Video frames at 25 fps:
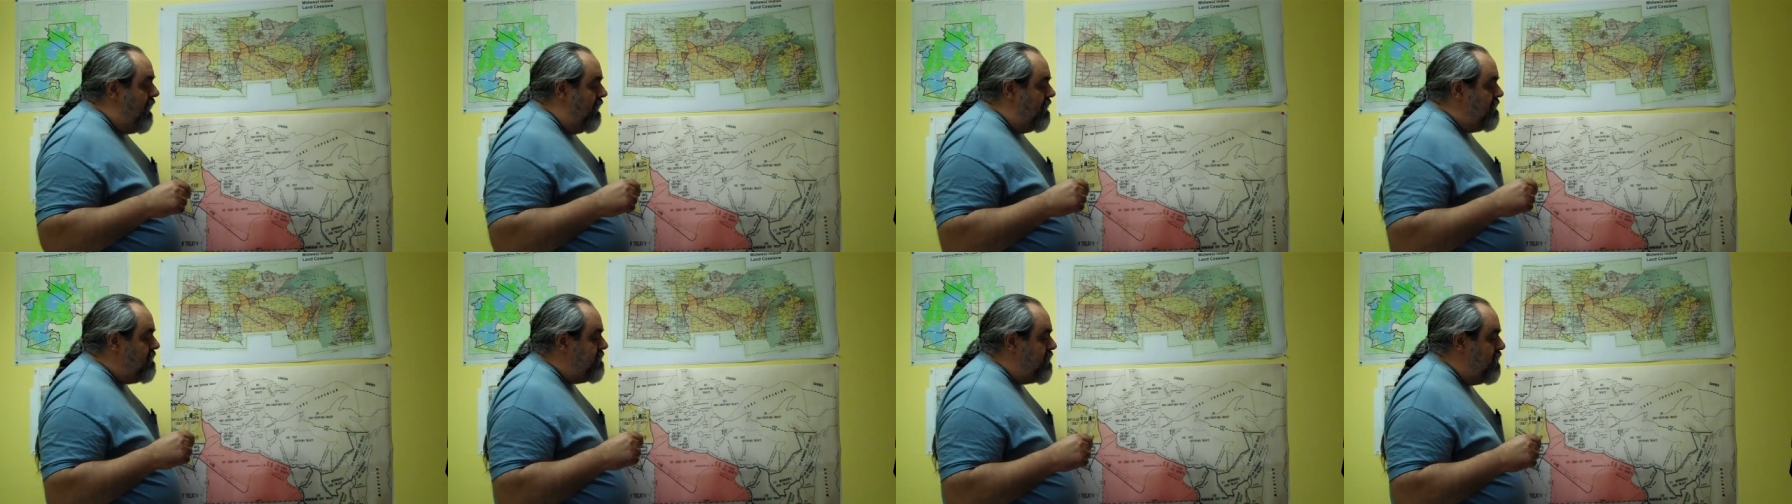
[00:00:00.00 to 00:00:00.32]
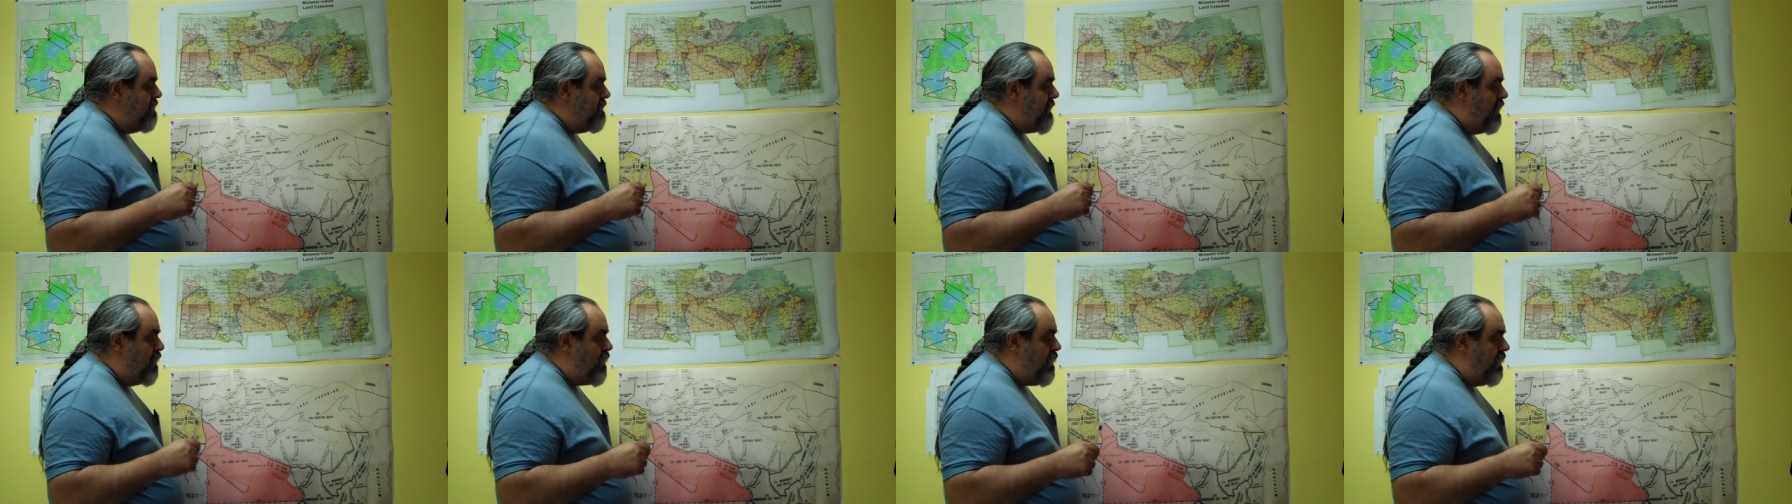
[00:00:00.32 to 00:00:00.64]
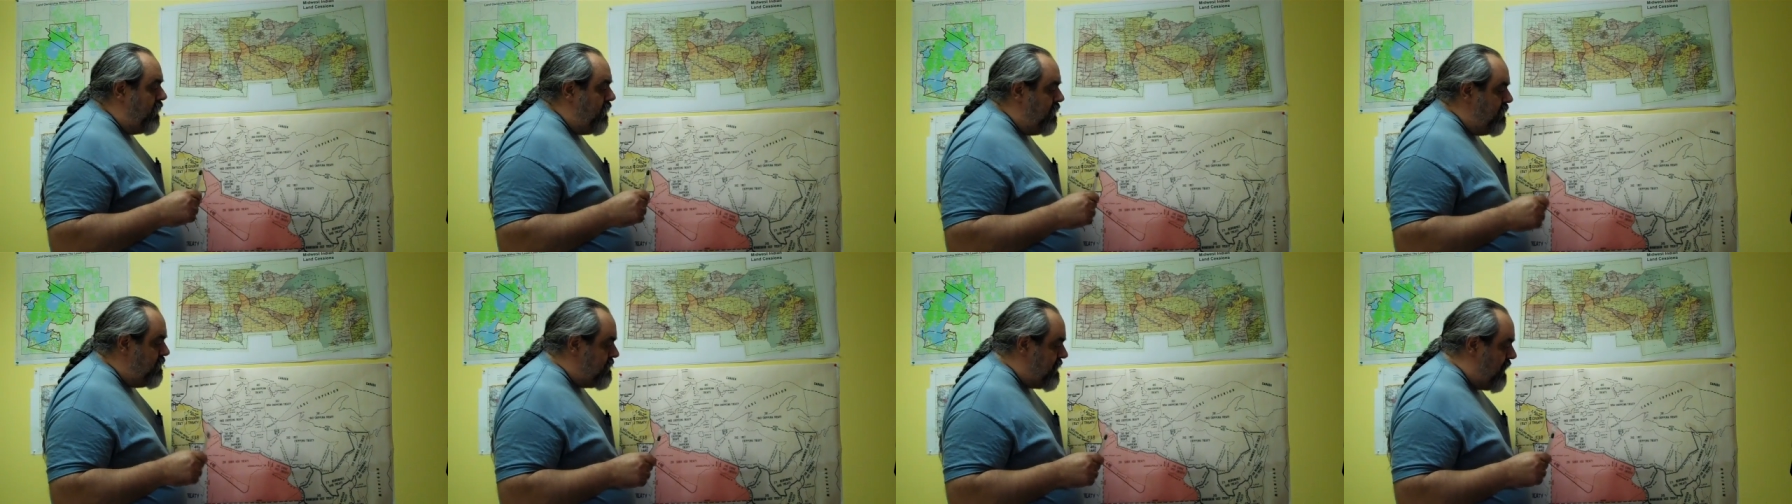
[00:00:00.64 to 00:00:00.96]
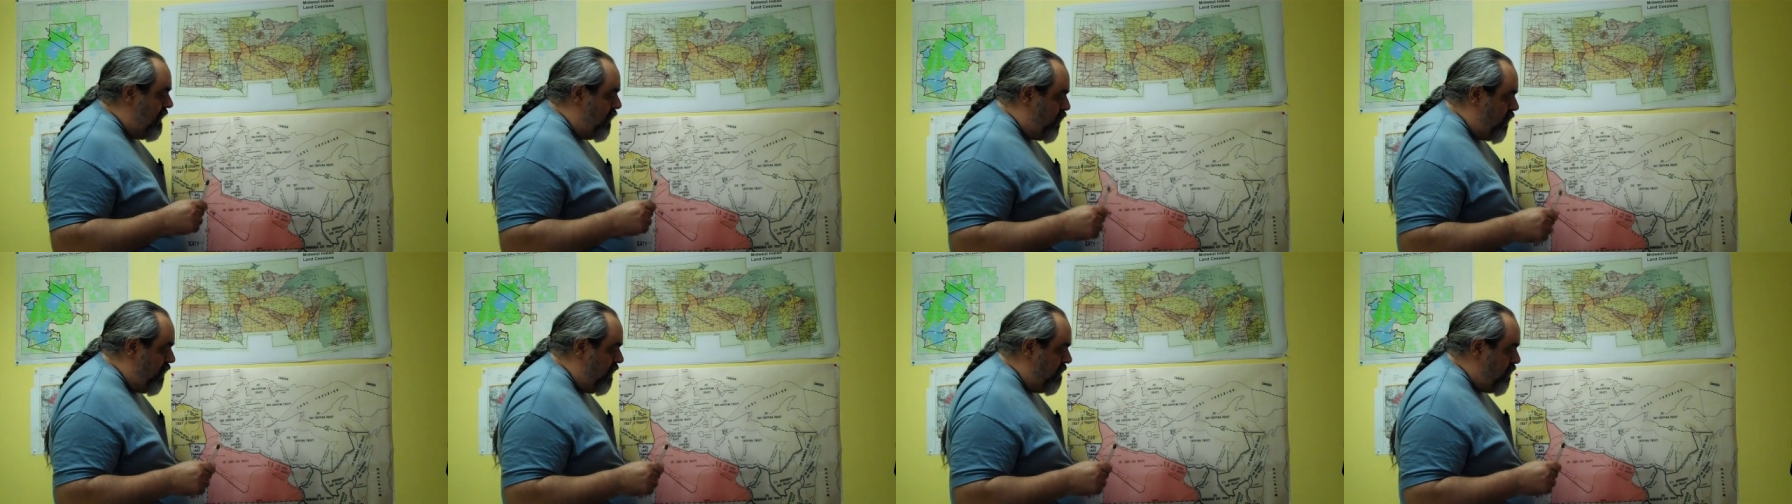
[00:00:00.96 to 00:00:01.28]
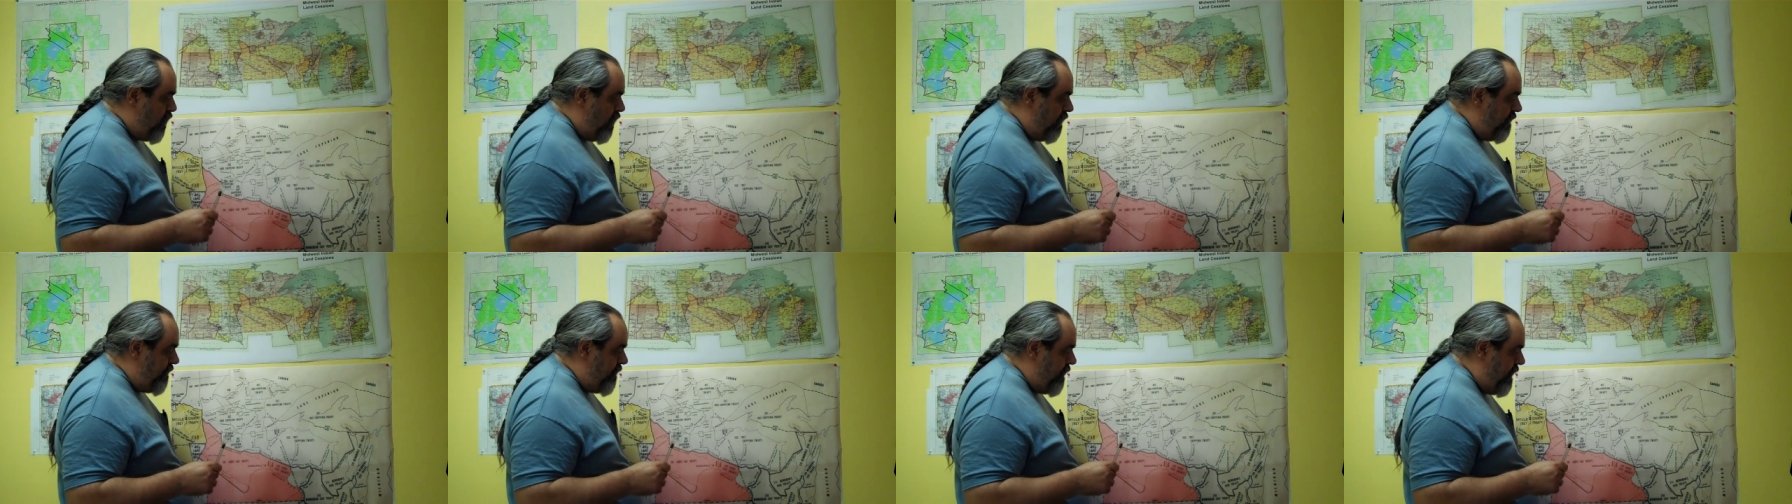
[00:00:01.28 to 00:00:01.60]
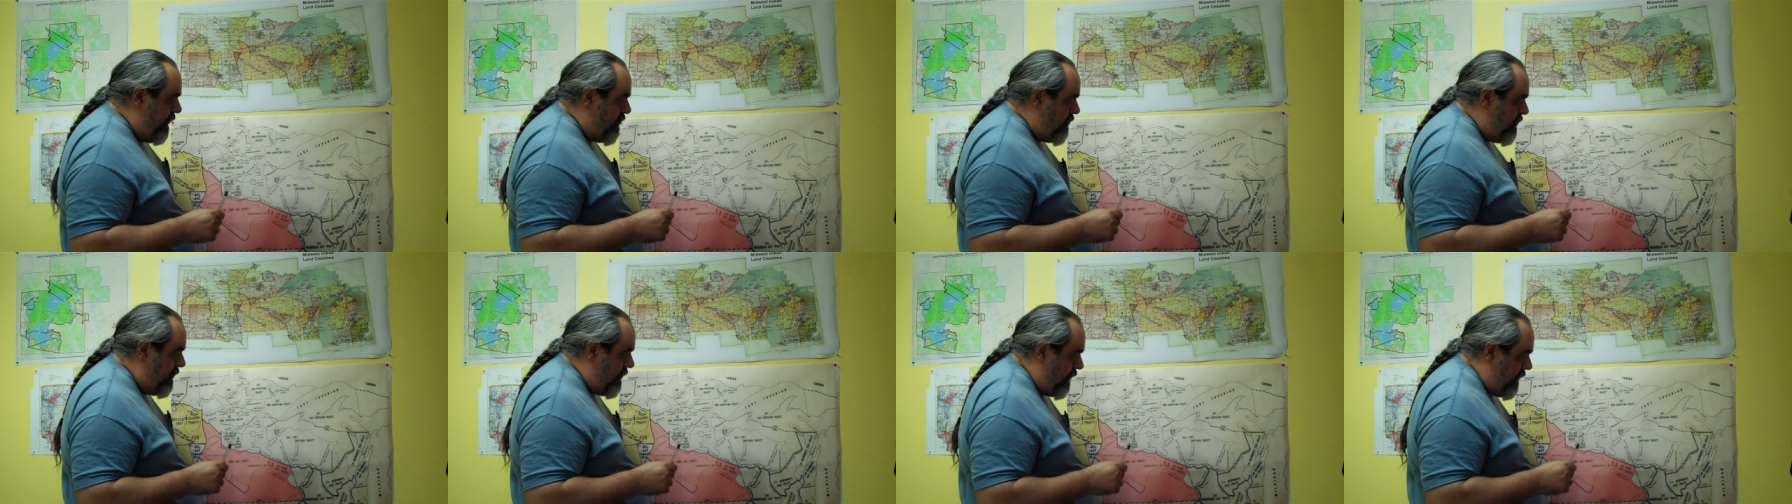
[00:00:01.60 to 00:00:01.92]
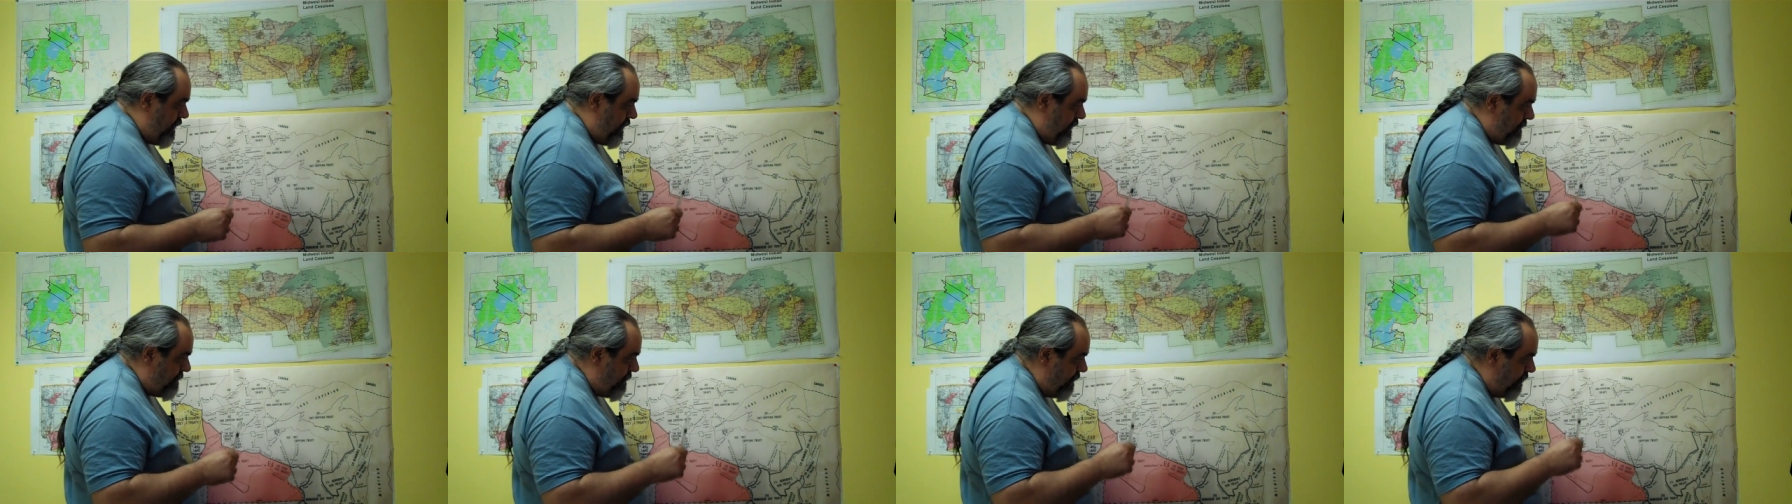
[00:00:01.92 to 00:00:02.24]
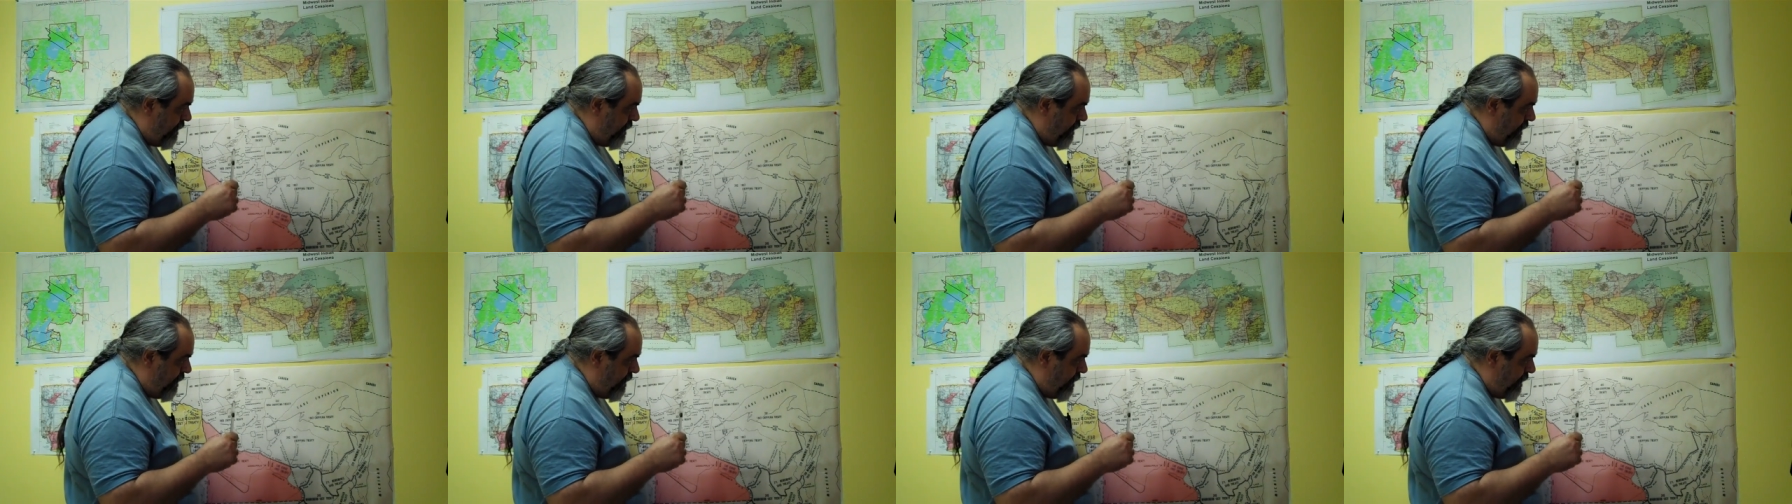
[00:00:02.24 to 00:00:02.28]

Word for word: And so you may want to use that word more frequently.